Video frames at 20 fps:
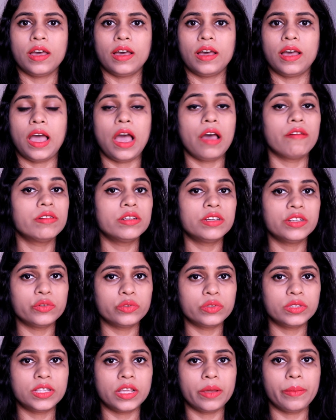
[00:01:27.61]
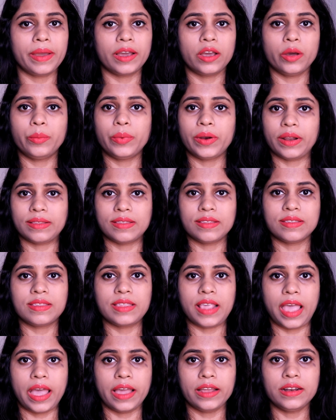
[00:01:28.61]
I haven't used the makeup
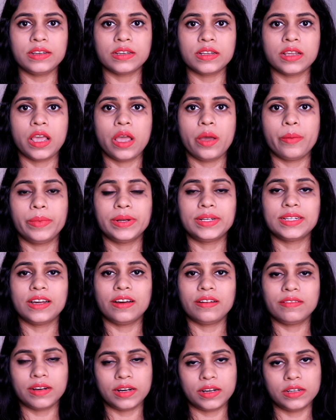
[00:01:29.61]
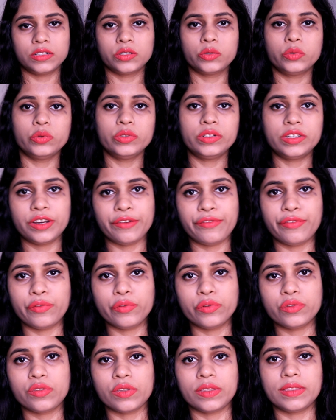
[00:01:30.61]
brushes yet, but have had good
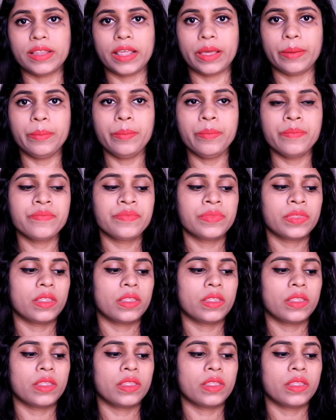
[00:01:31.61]
reviews on them.